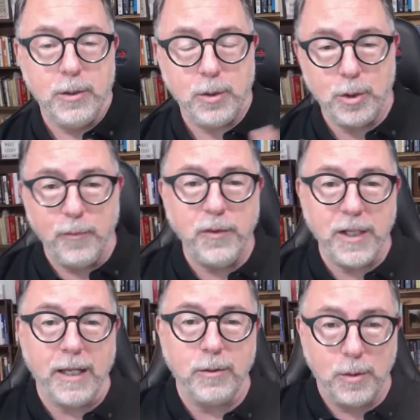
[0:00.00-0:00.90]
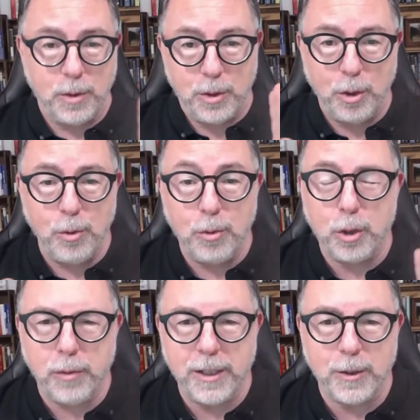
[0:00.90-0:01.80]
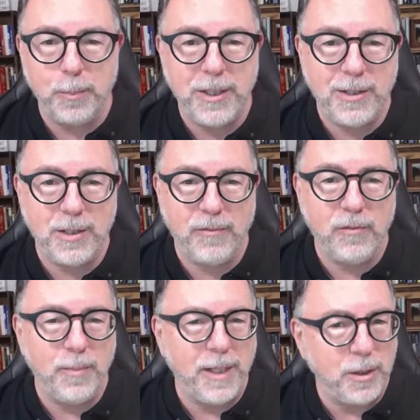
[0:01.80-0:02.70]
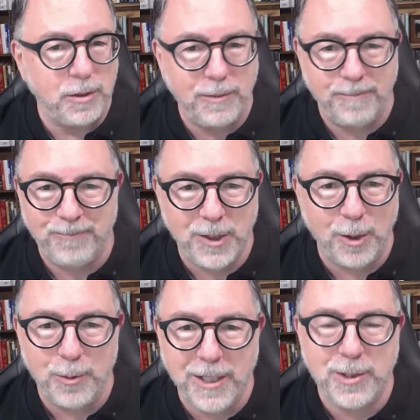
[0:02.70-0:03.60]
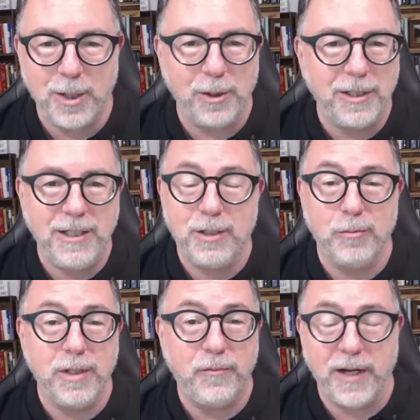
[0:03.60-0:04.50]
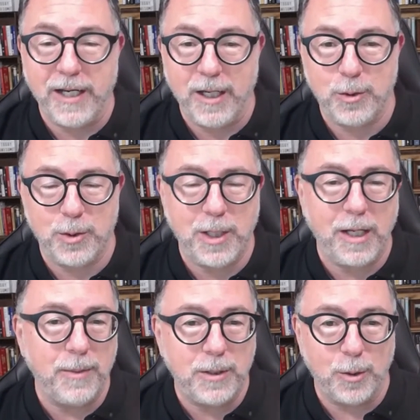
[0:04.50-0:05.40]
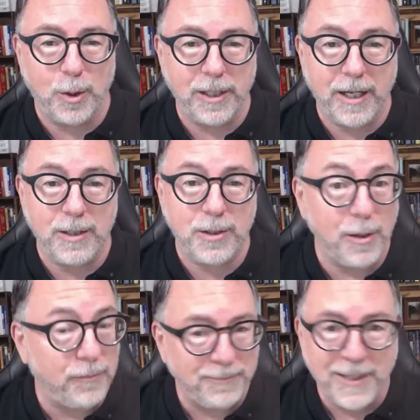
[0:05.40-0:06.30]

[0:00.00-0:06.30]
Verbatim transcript: So don't forget, there's two critical pieces of information. You don't necessarily need to read financial statements and all that kind of stuff.